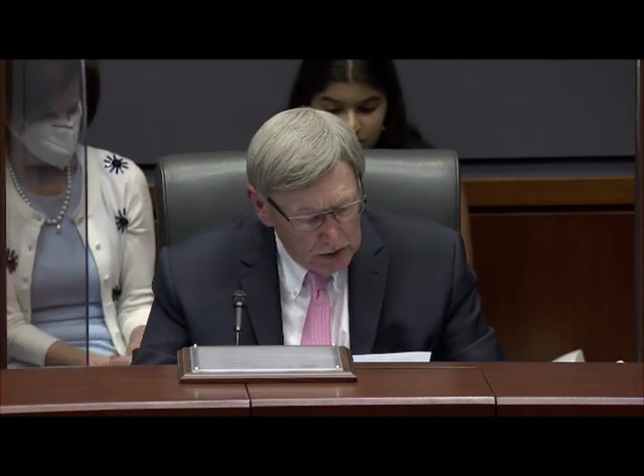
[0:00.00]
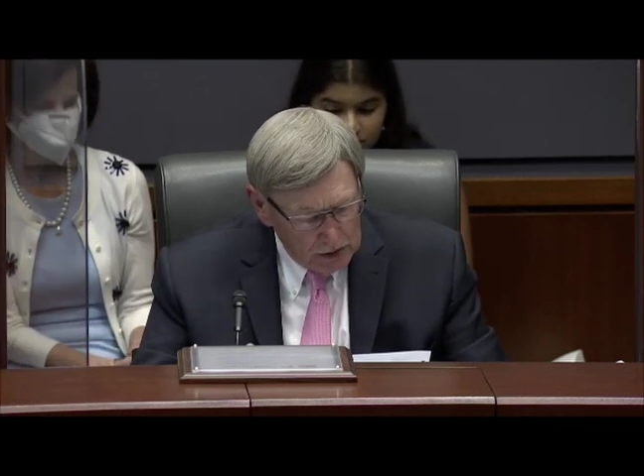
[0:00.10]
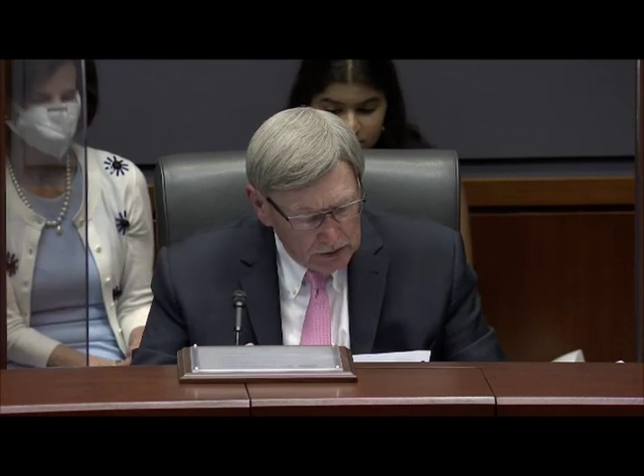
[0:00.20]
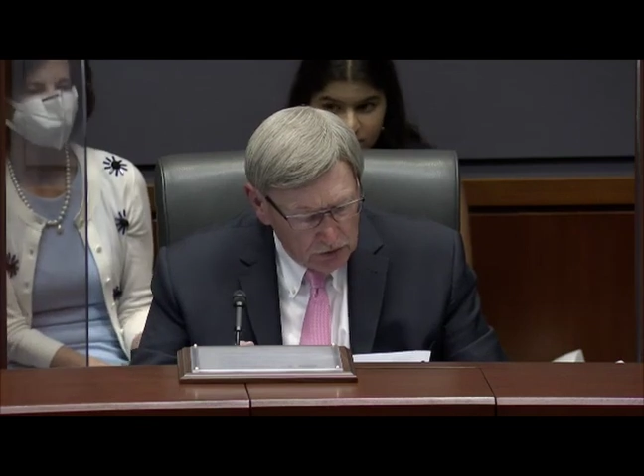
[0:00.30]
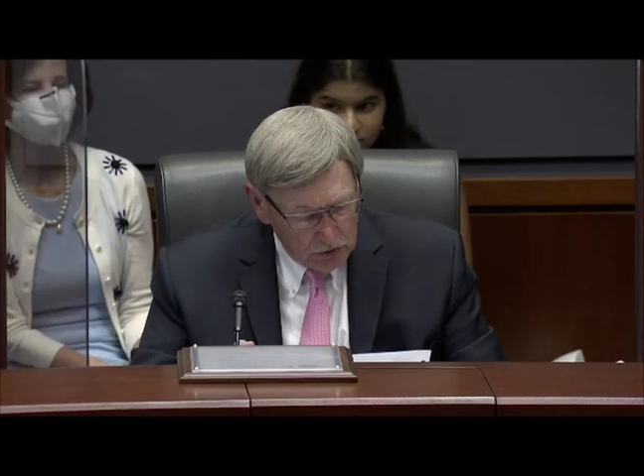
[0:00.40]

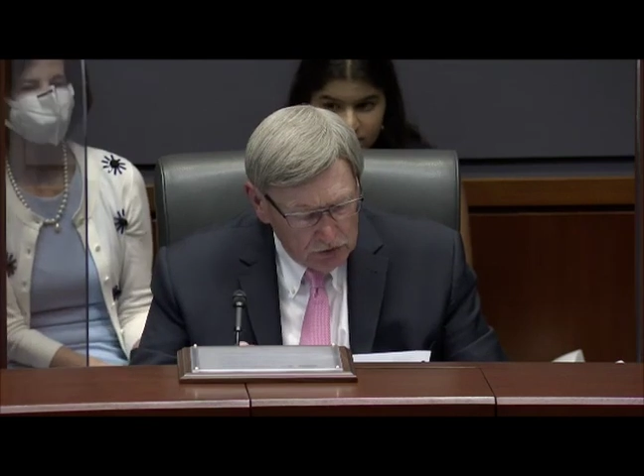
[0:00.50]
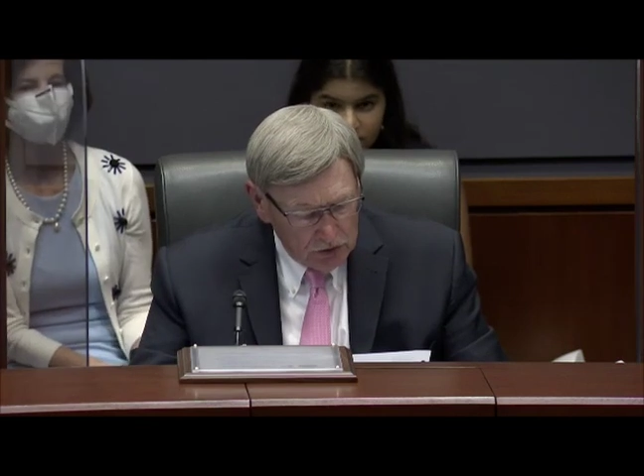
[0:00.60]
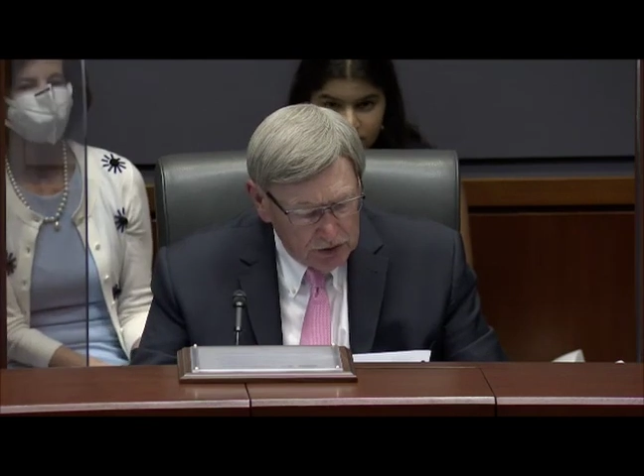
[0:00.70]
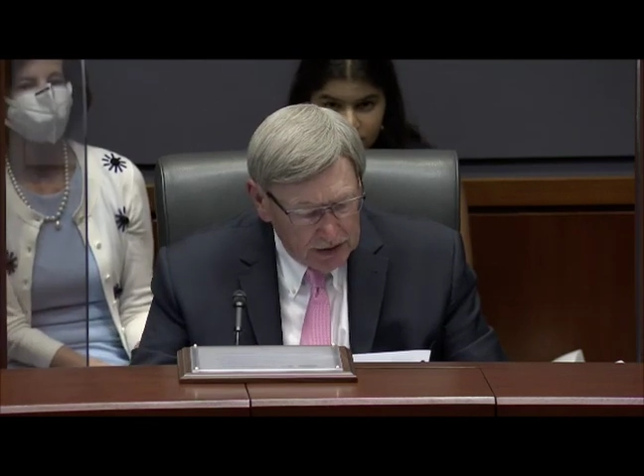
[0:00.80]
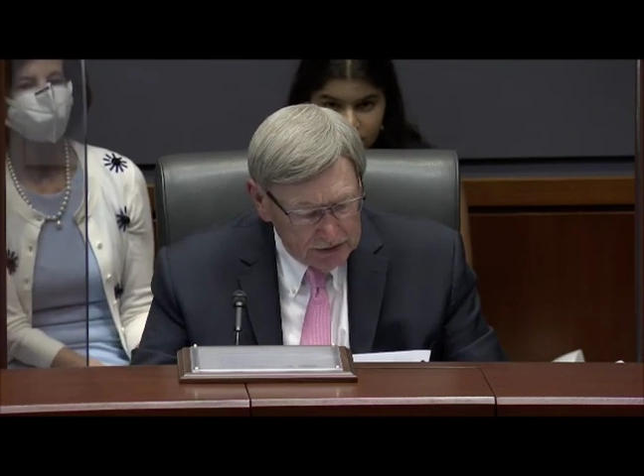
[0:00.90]
So in
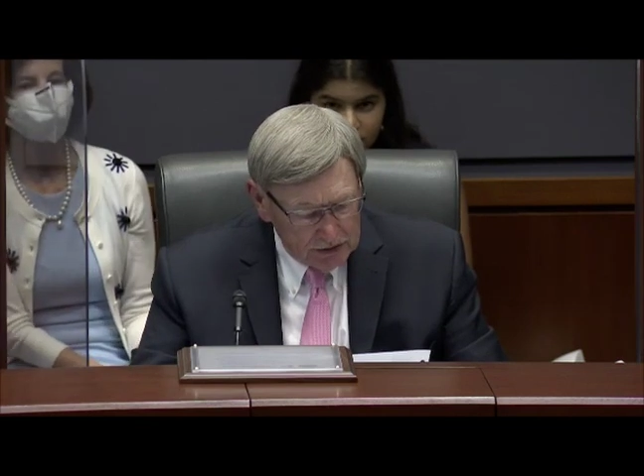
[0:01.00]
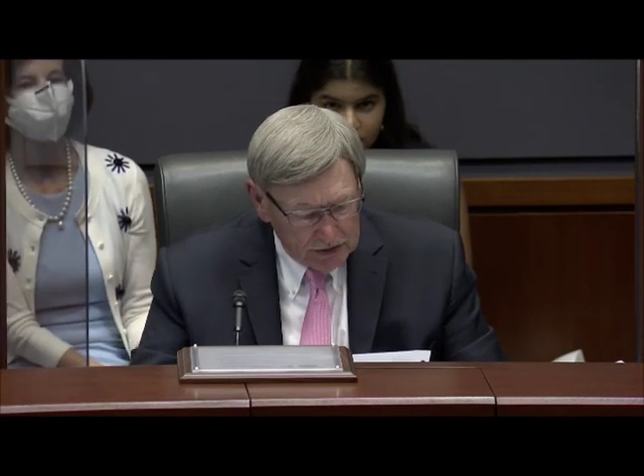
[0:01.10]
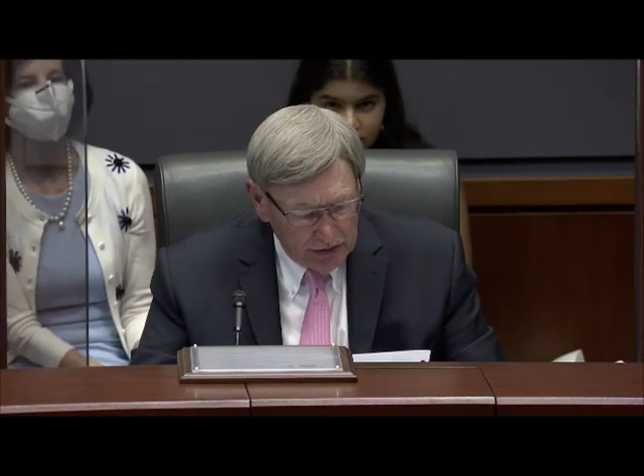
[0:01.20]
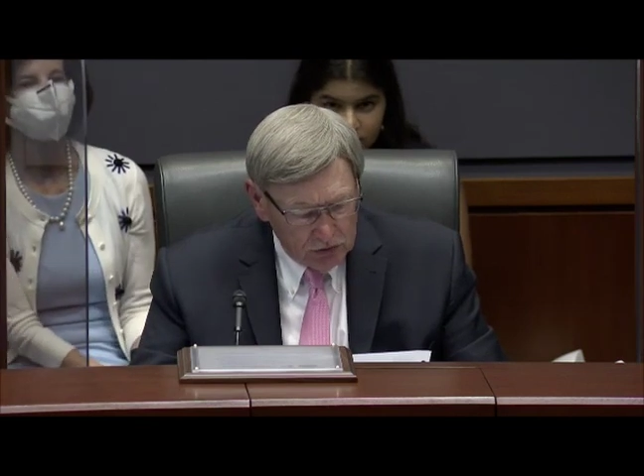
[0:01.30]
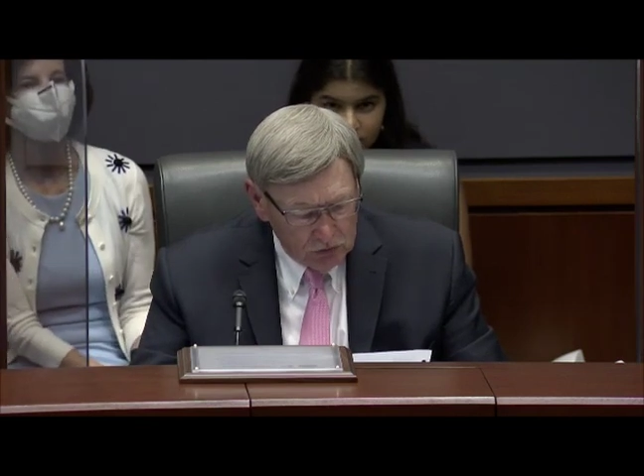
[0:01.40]

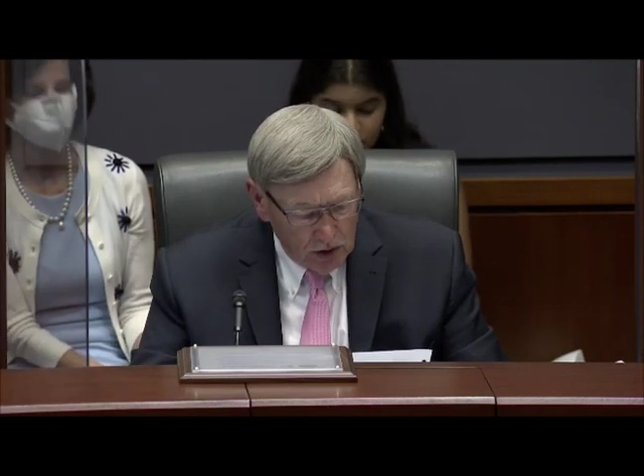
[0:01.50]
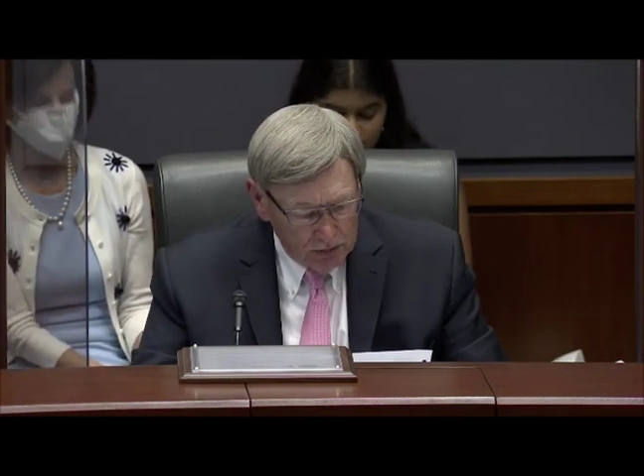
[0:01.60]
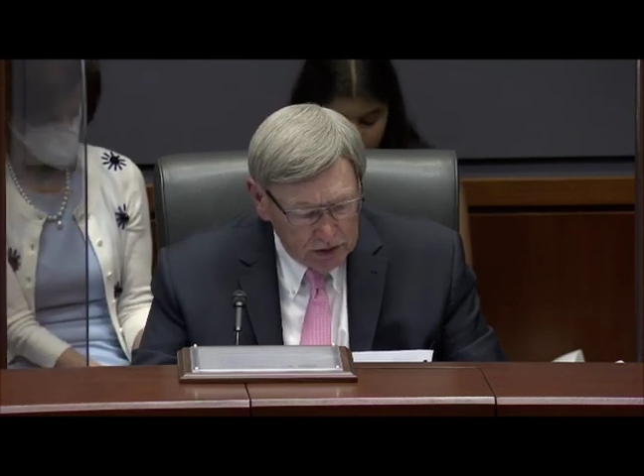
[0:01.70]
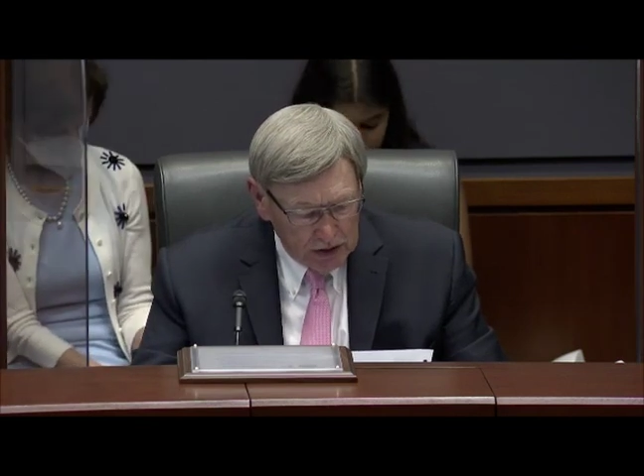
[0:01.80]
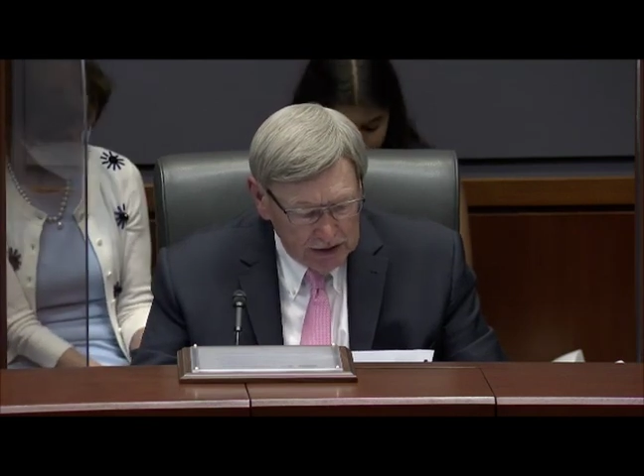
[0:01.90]
2007,
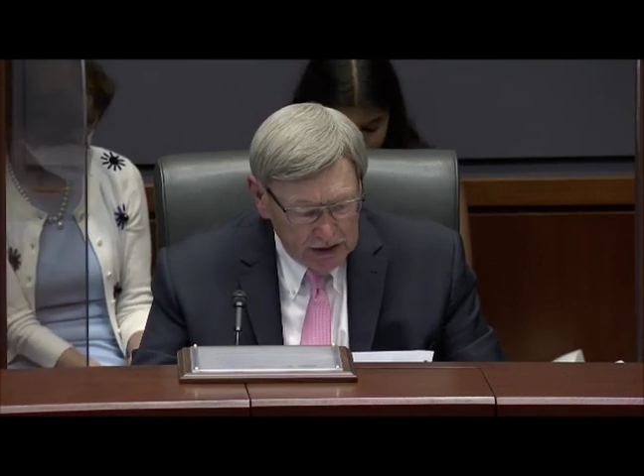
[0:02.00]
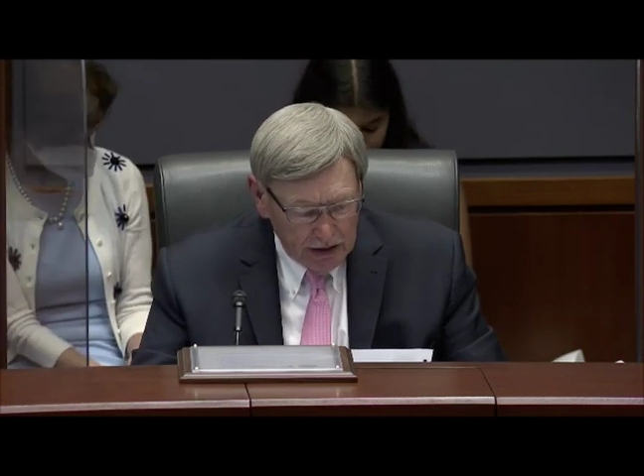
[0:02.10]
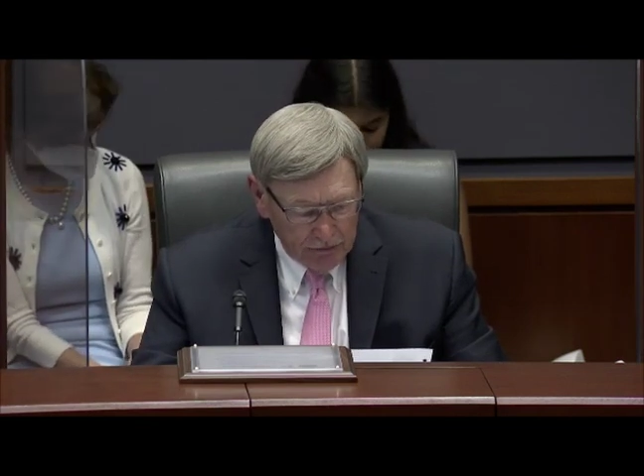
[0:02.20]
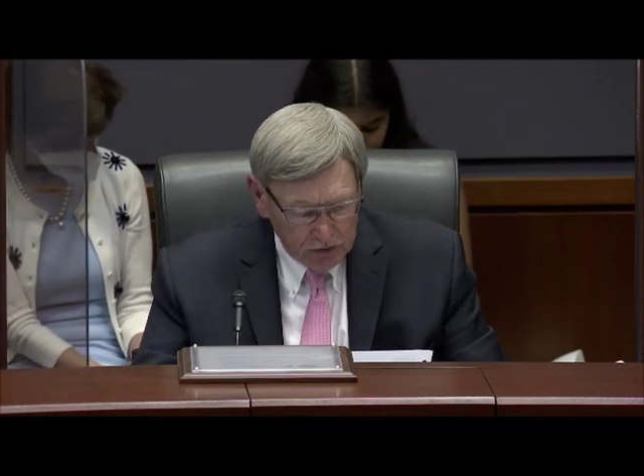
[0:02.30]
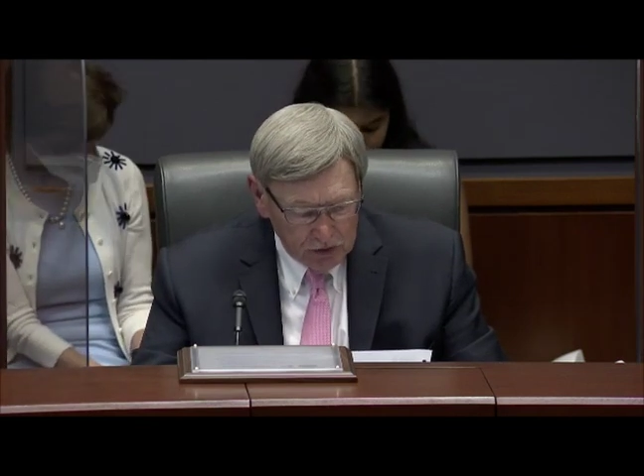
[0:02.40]
Robin led
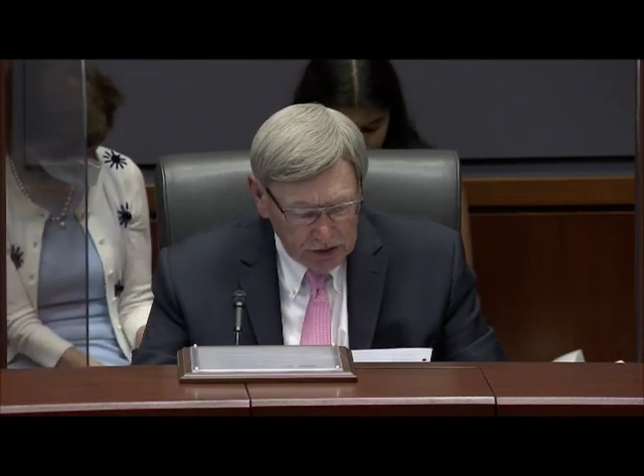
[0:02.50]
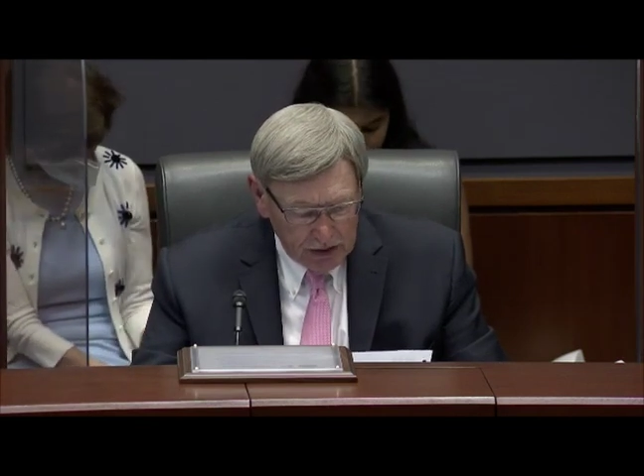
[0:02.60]
the effort